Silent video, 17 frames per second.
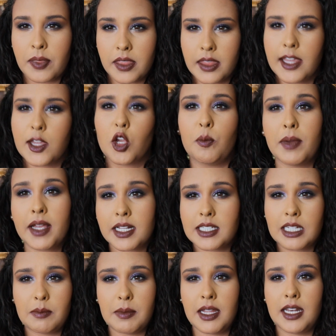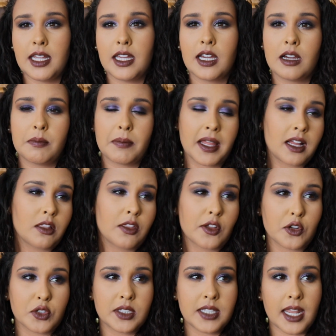like your mixing medium, like a
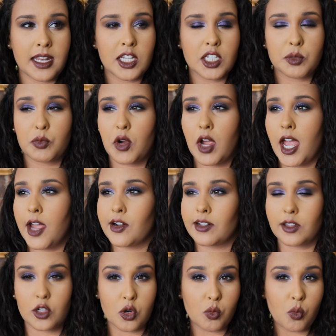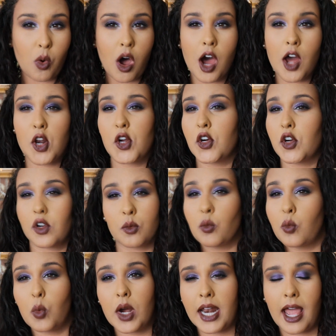little setting spray or a little water or
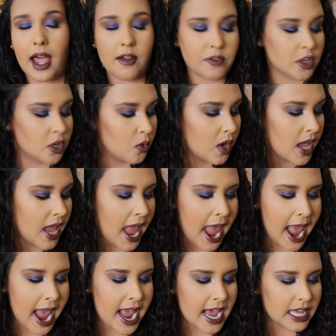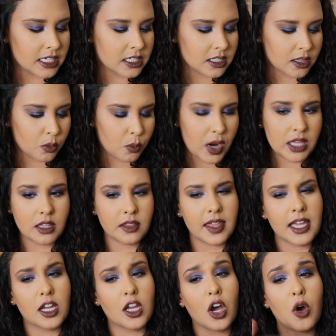what have you, and the way
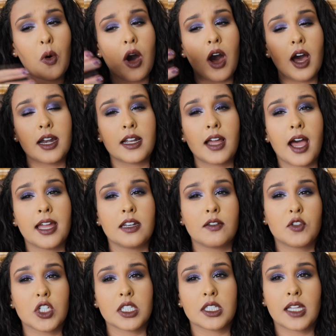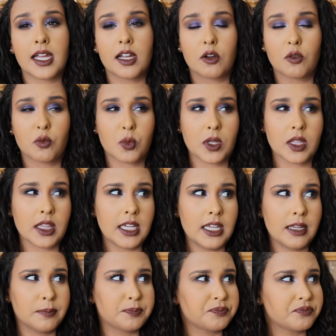that they go on kind of just like a
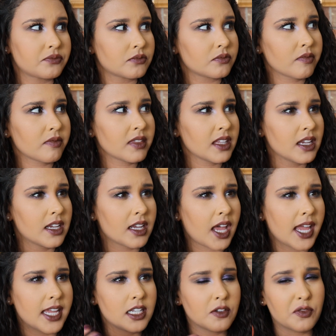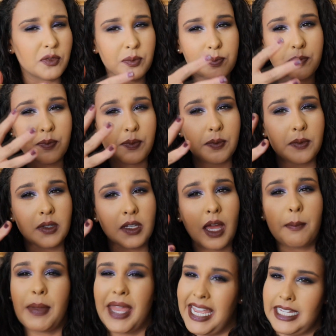really kind of,
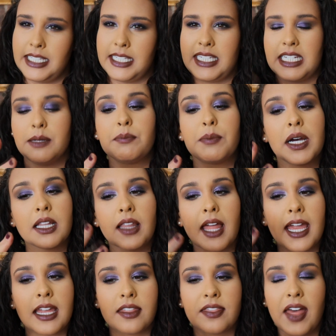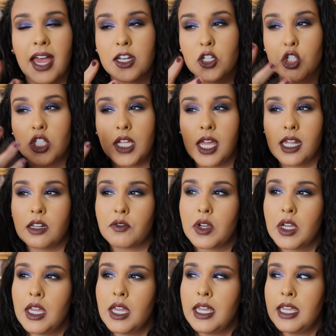not pasty, but like that just kind
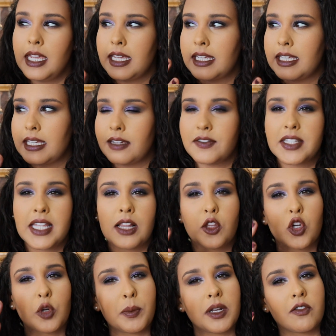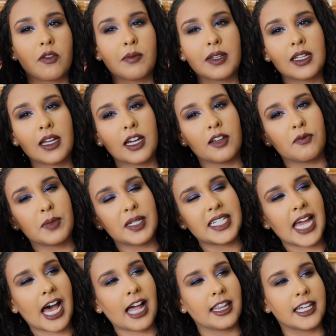of, it gives that little bit of
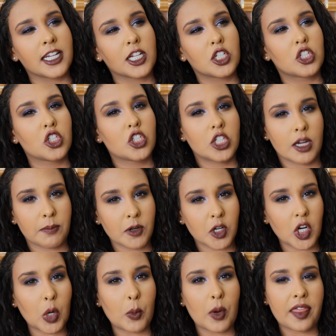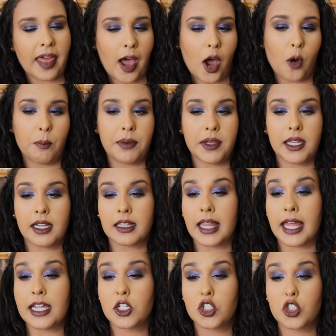metallic shimmer without being
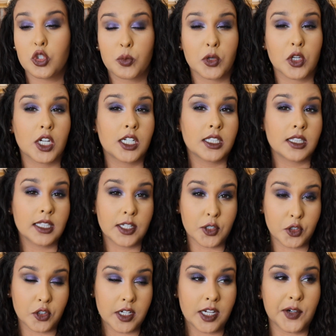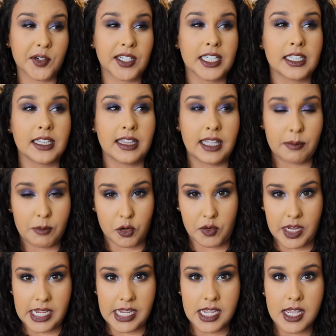like super glittery or
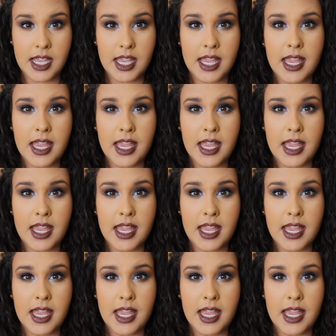glimmery.